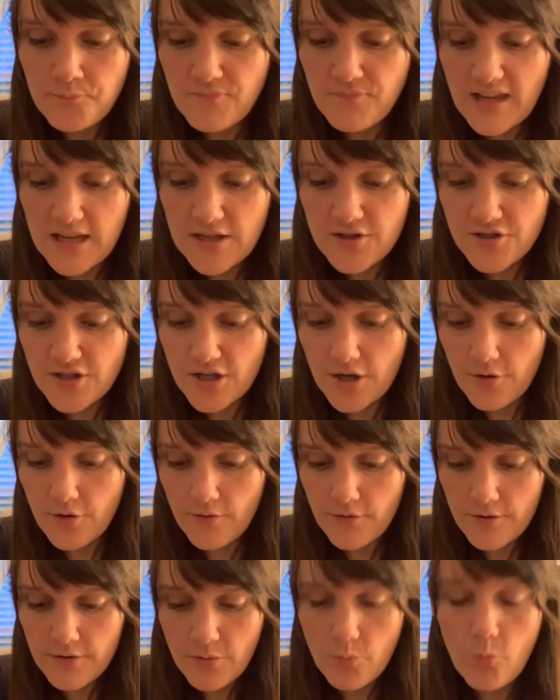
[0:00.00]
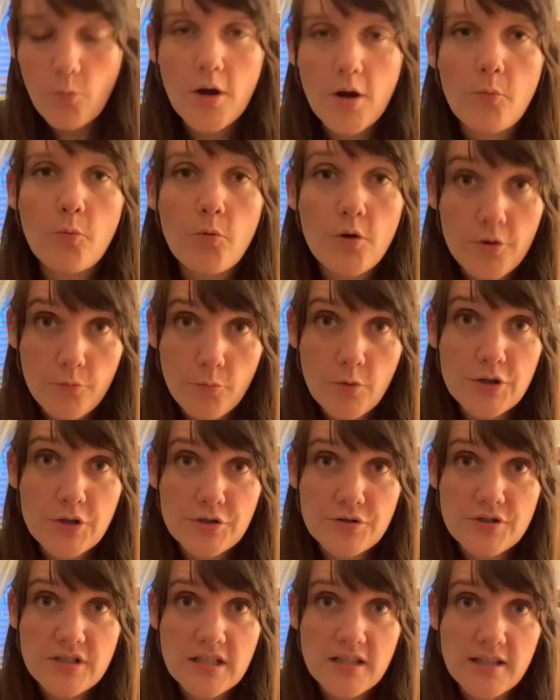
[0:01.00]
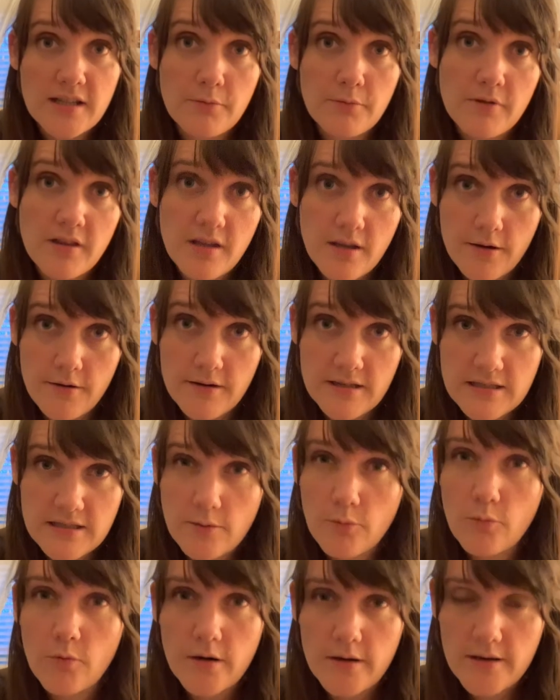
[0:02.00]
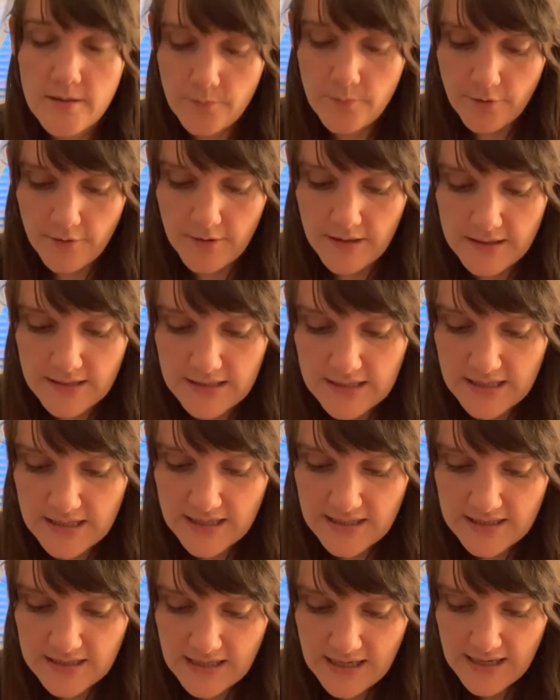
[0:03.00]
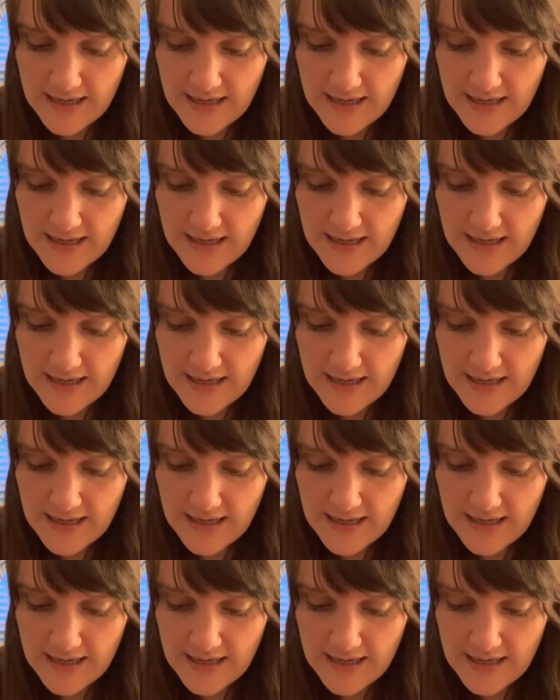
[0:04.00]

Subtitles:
And so what you're dealing with here is the word in parentheses